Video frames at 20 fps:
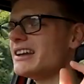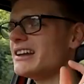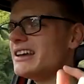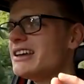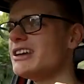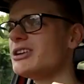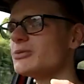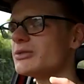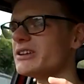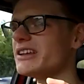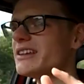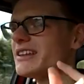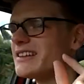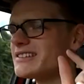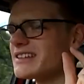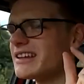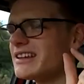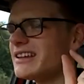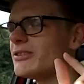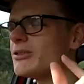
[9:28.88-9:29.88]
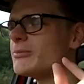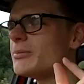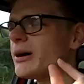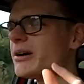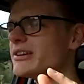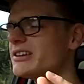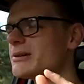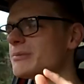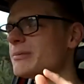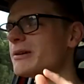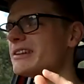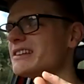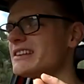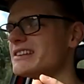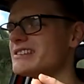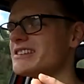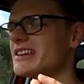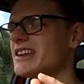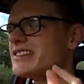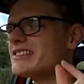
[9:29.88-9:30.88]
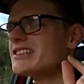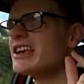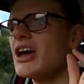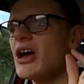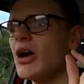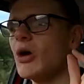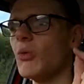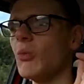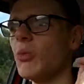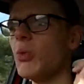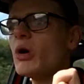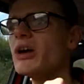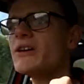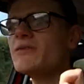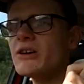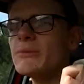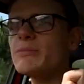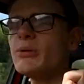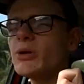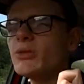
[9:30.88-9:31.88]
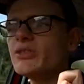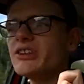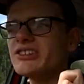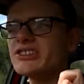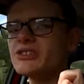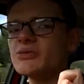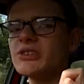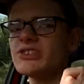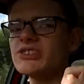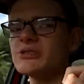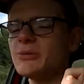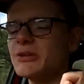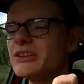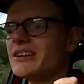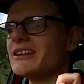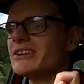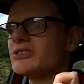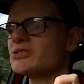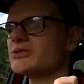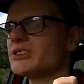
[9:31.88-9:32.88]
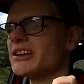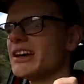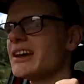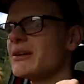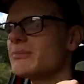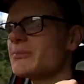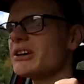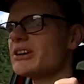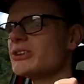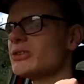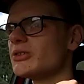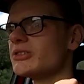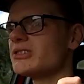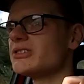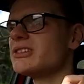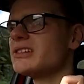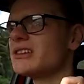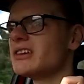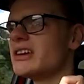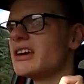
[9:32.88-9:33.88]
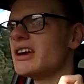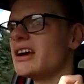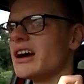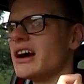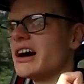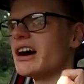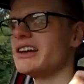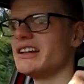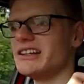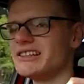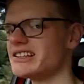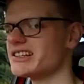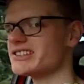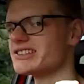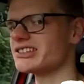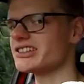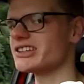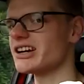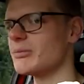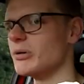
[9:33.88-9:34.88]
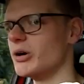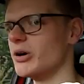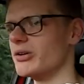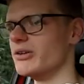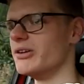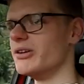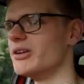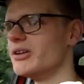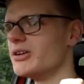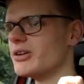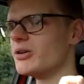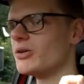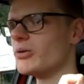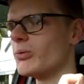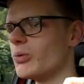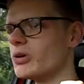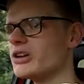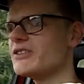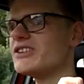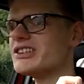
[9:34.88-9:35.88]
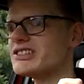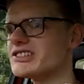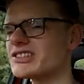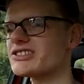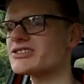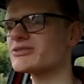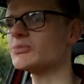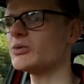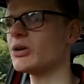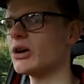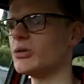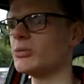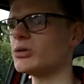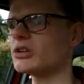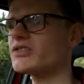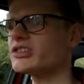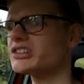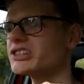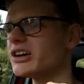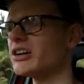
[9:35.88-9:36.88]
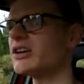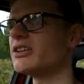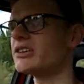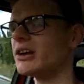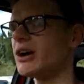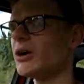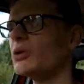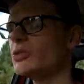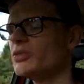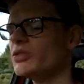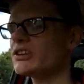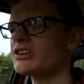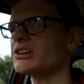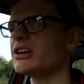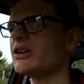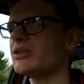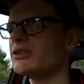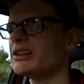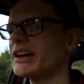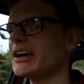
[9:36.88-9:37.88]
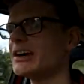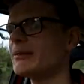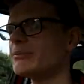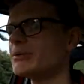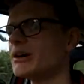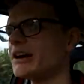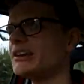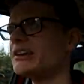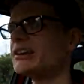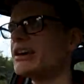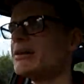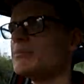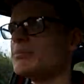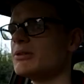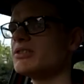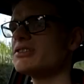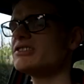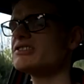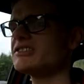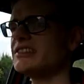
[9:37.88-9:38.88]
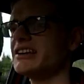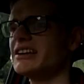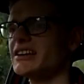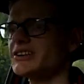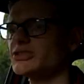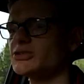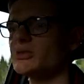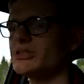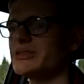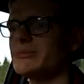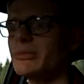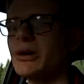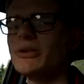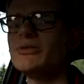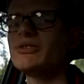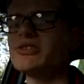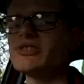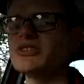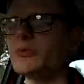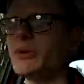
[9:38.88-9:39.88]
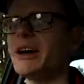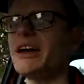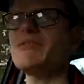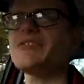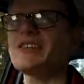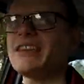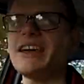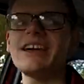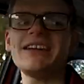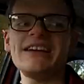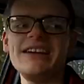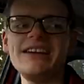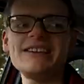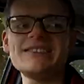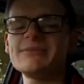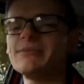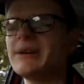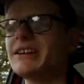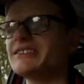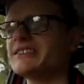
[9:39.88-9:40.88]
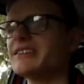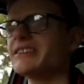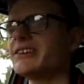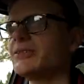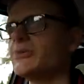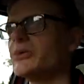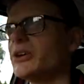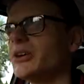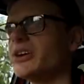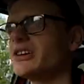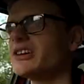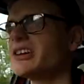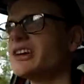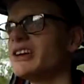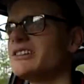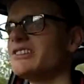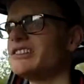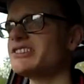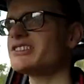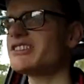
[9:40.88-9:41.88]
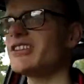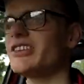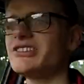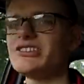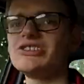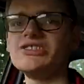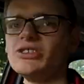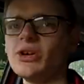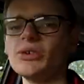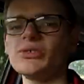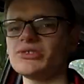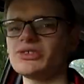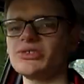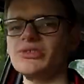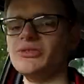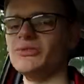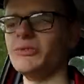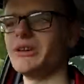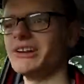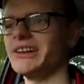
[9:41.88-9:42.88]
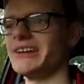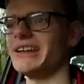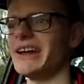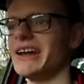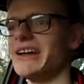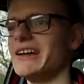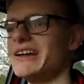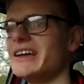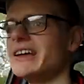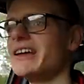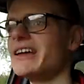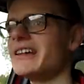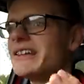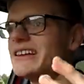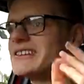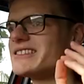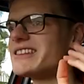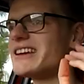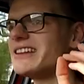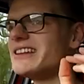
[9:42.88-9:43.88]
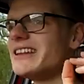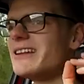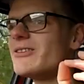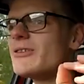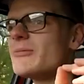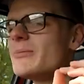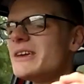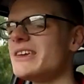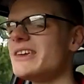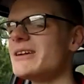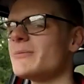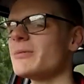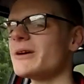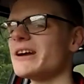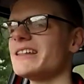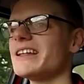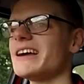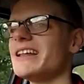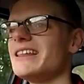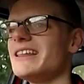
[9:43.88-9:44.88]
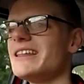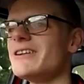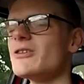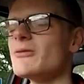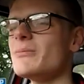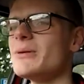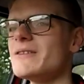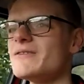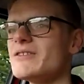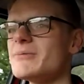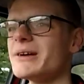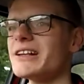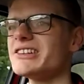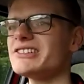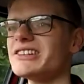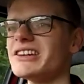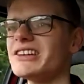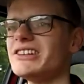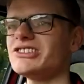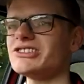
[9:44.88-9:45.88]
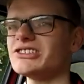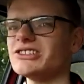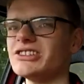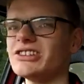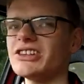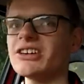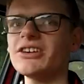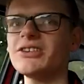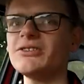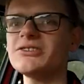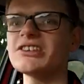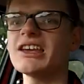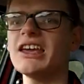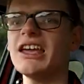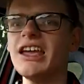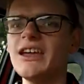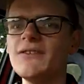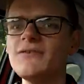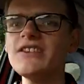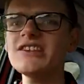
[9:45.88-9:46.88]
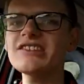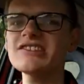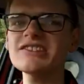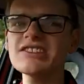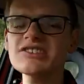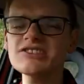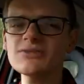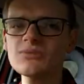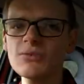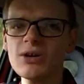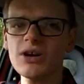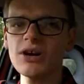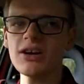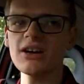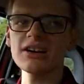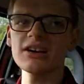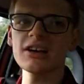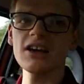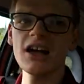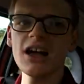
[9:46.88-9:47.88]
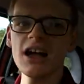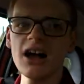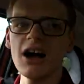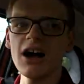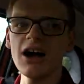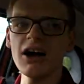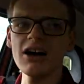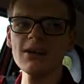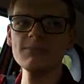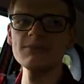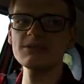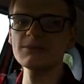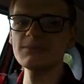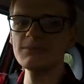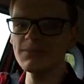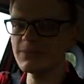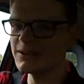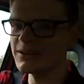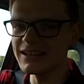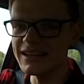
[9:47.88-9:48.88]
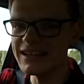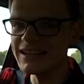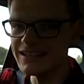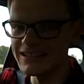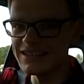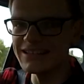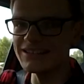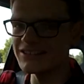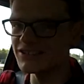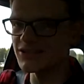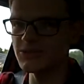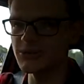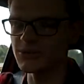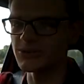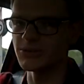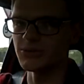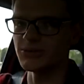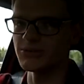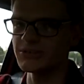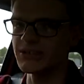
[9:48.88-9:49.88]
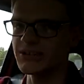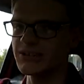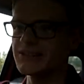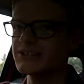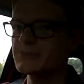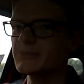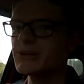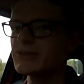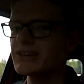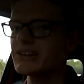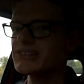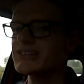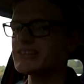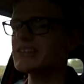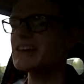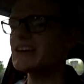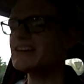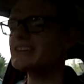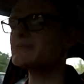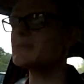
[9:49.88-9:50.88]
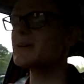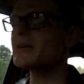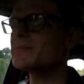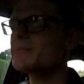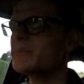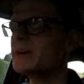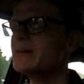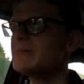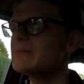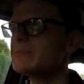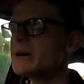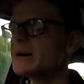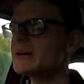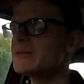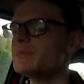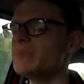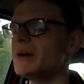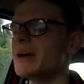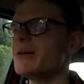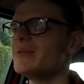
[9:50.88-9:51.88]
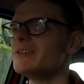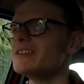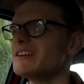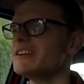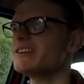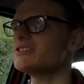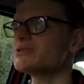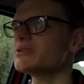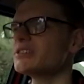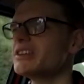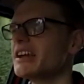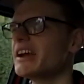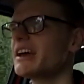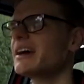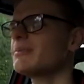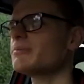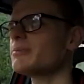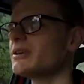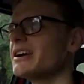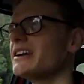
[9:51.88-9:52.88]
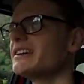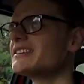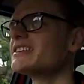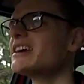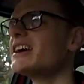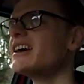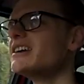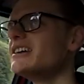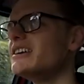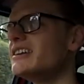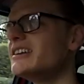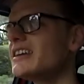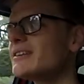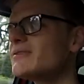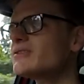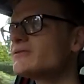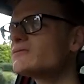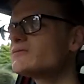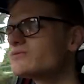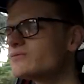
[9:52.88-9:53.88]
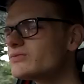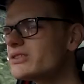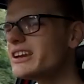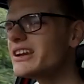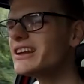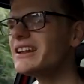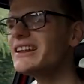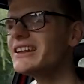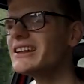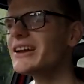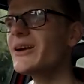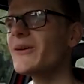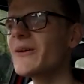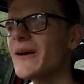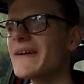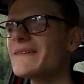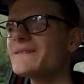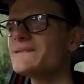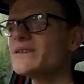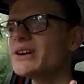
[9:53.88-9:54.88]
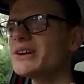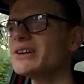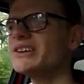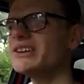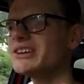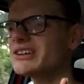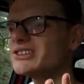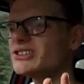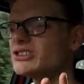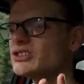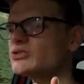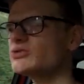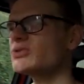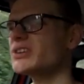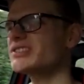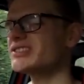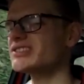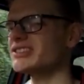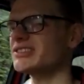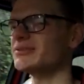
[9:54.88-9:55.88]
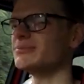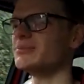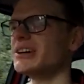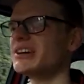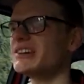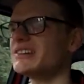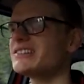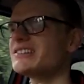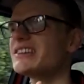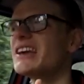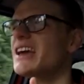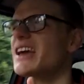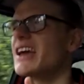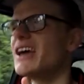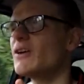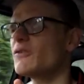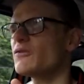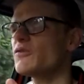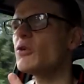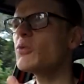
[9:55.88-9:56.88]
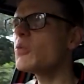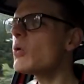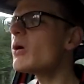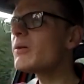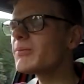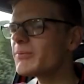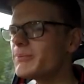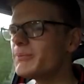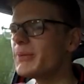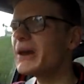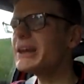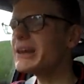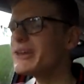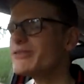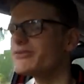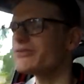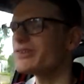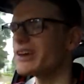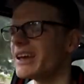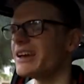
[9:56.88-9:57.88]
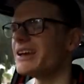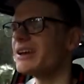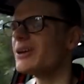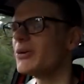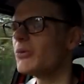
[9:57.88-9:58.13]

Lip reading: And equally, there's that little part of your brain that says, what if I pull this switch to put the electronic handbrake on and it doesn't come on? What if it doesn't work? What if I can't hold the car on the handbrake because the electronic motors or whatever the hell it is that makes the thing work decides not to one day? There's that little bit of your brain, that little bit of imagination that goes, if this doesn't work, I'm completely screwed. And to be honest, that is my big bugbear with electronic handbrakes. You never really know how far you can trust them. And for what benefit,